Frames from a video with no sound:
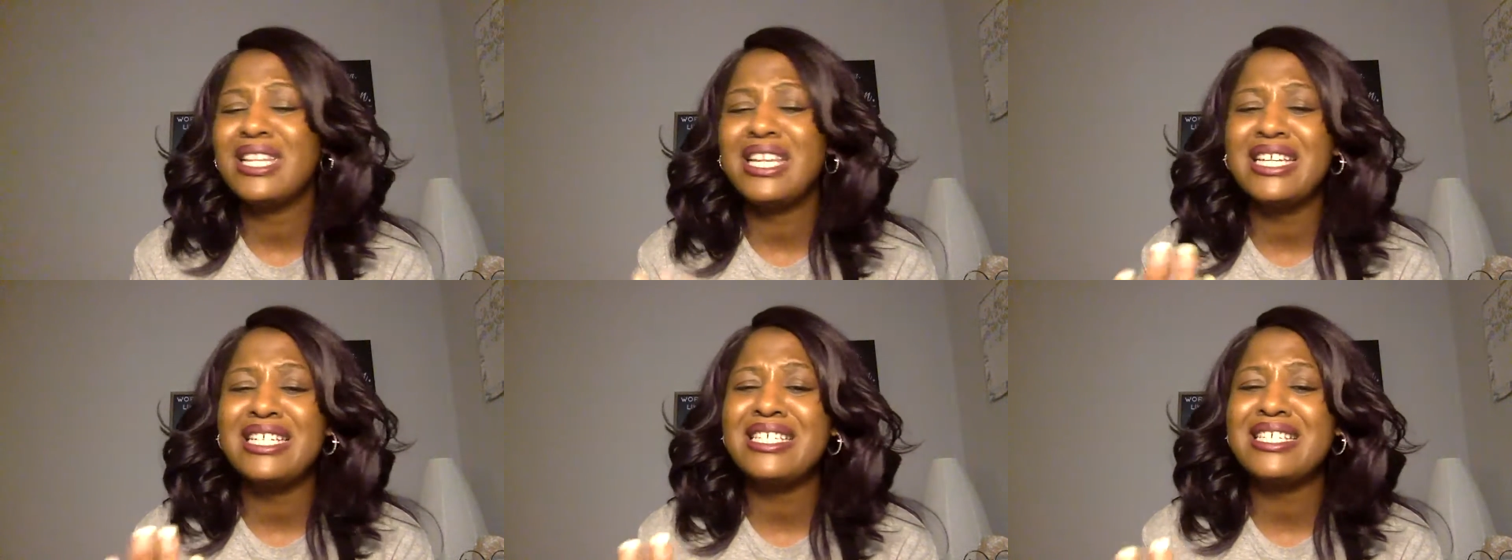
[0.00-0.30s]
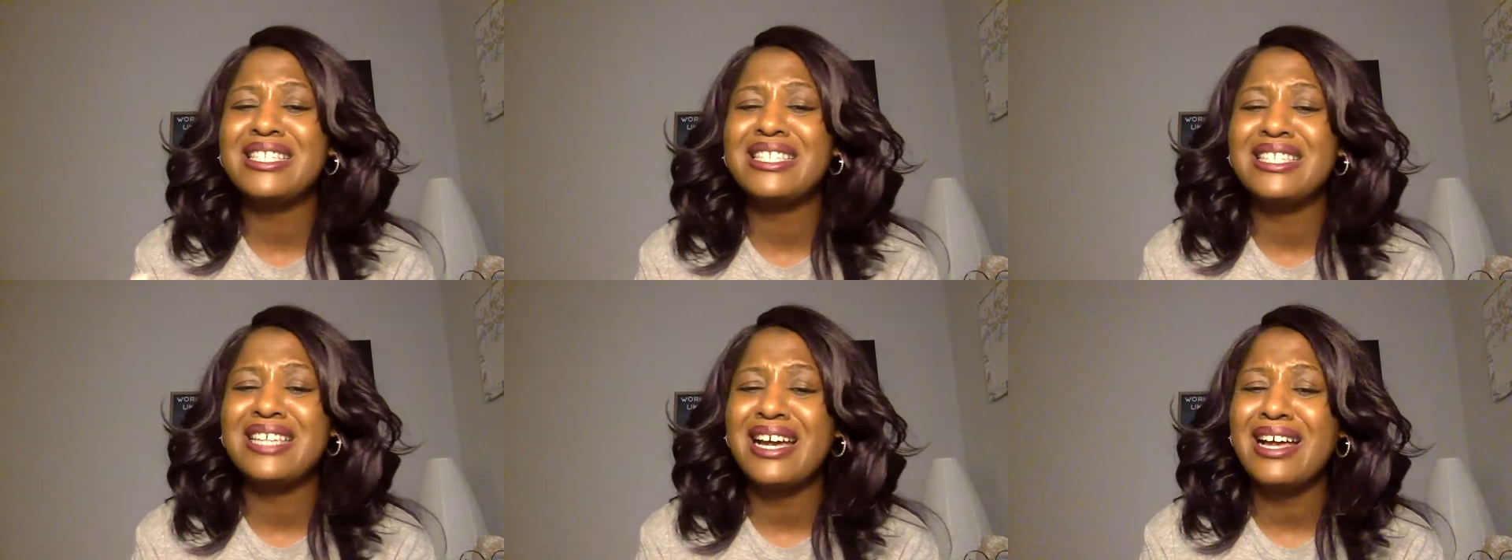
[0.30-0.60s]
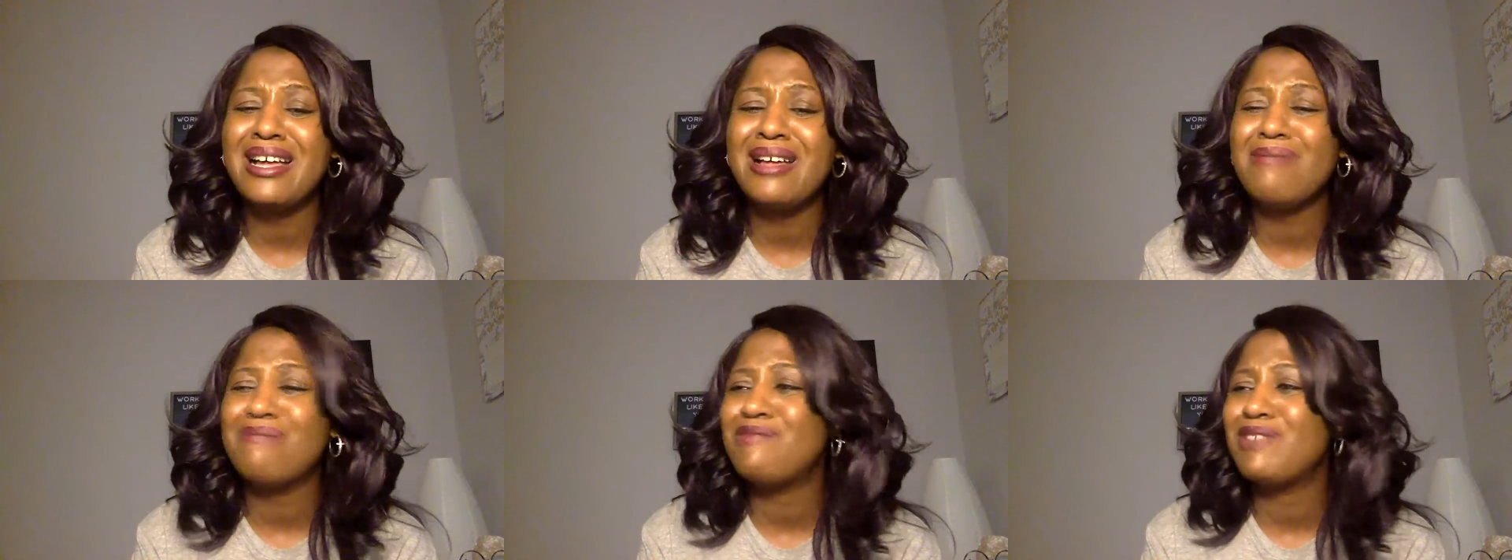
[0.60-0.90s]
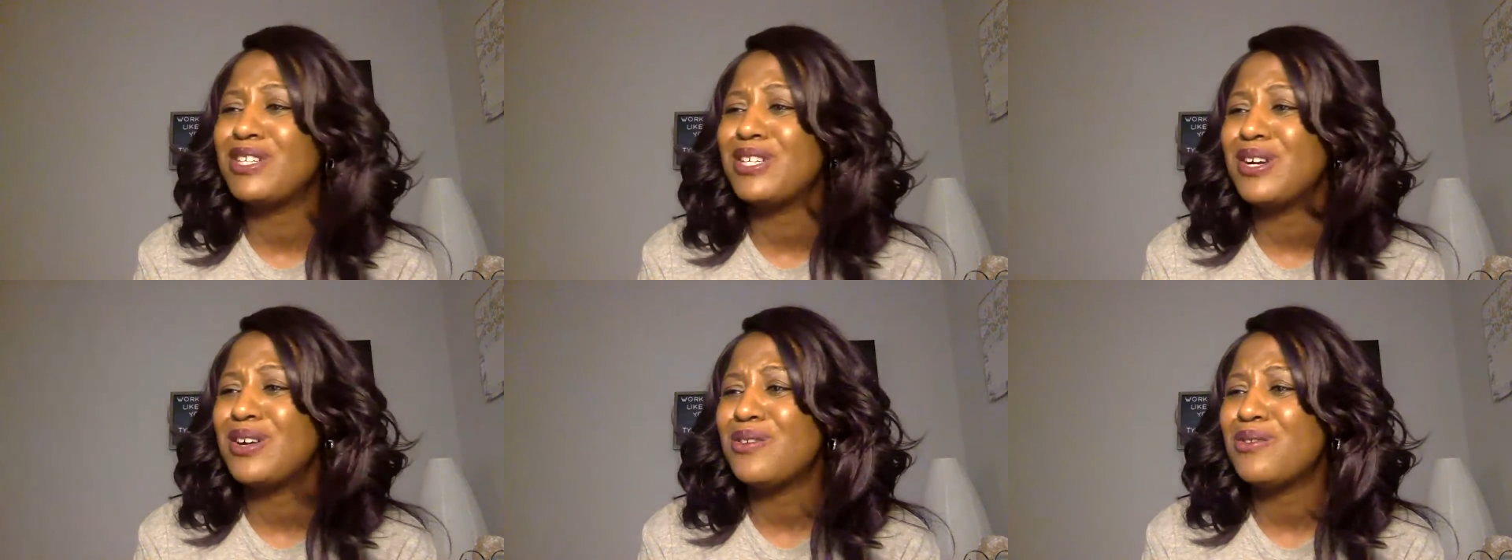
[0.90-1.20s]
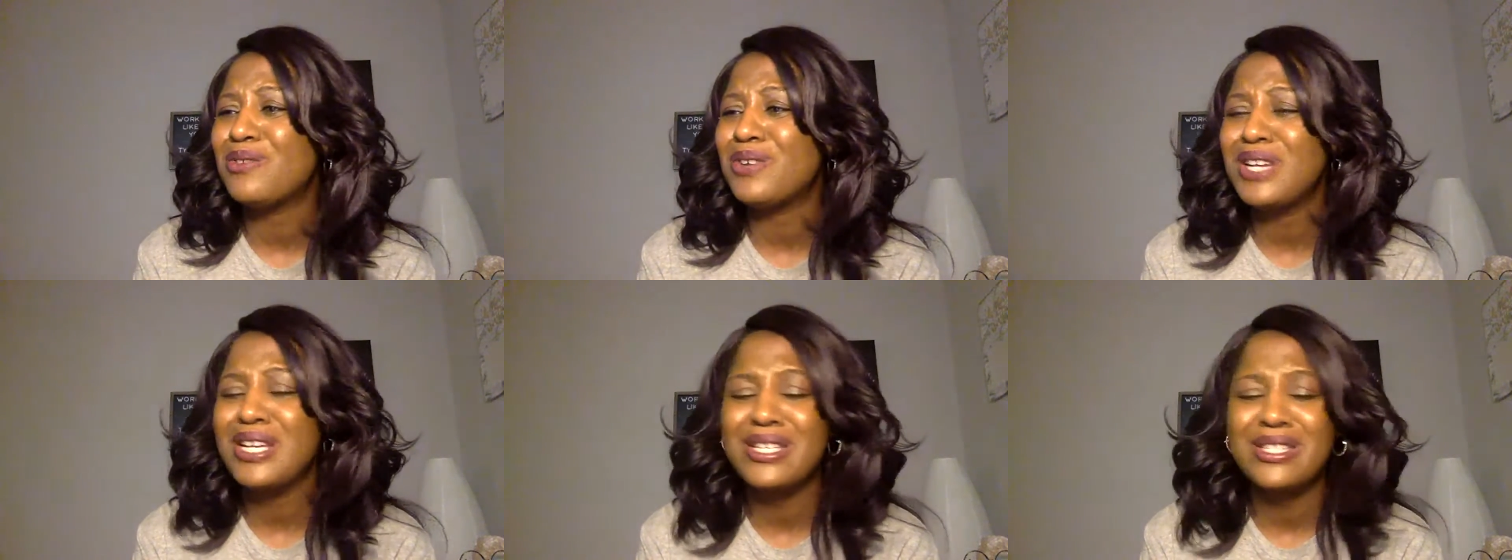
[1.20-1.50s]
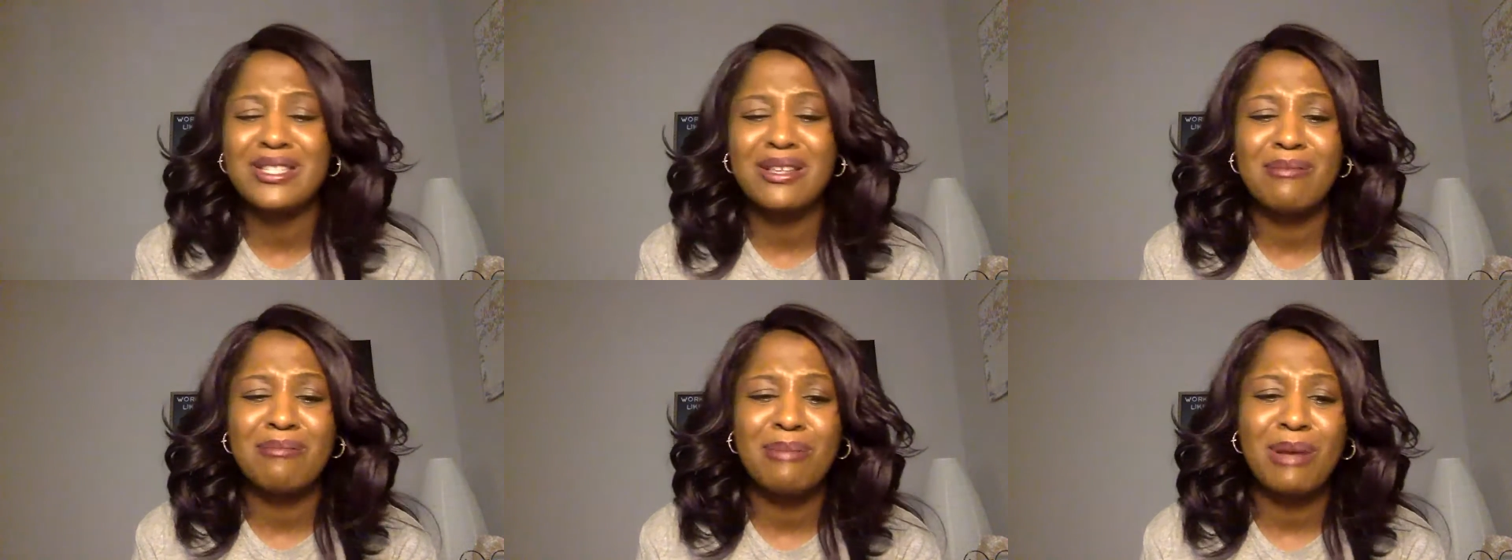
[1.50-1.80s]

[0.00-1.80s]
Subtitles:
They just dumb for no reason.